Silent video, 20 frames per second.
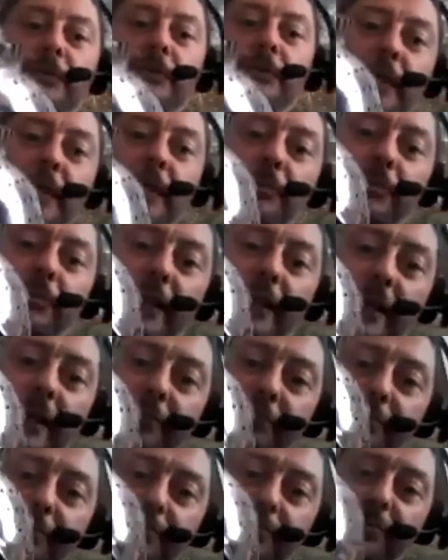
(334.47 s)
here we have,
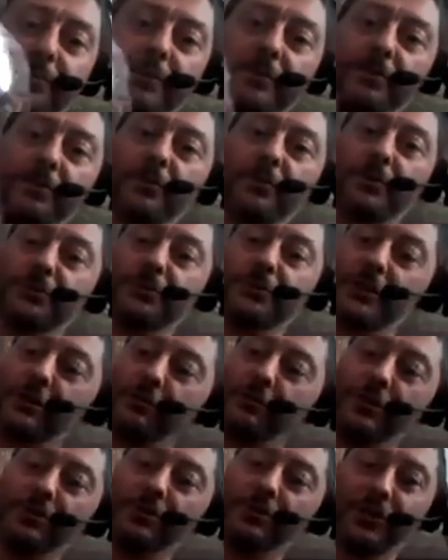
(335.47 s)
you see on
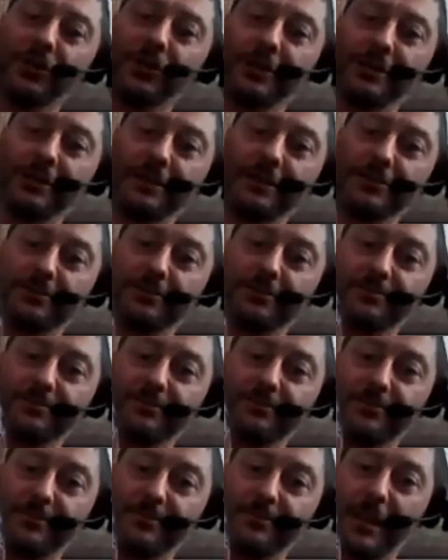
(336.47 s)
one side of this
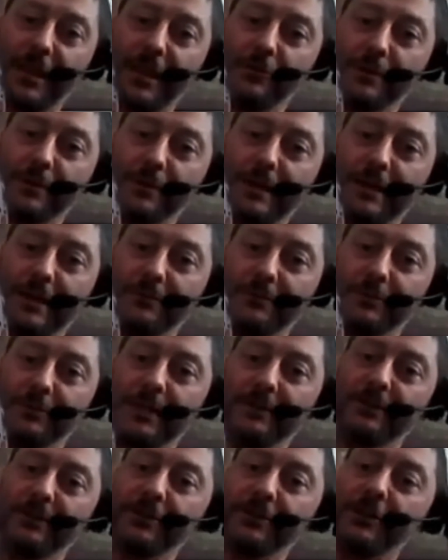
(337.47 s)
helmet here, we have
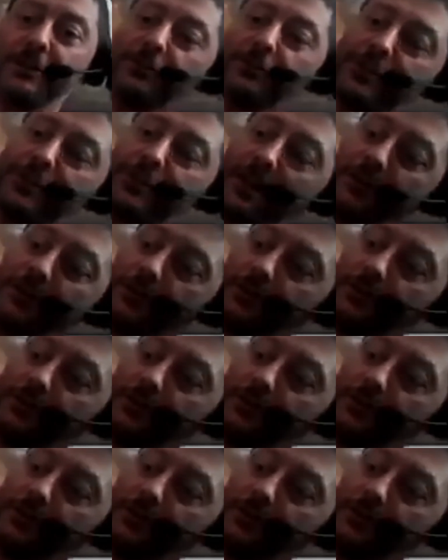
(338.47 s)
a little sneck hook,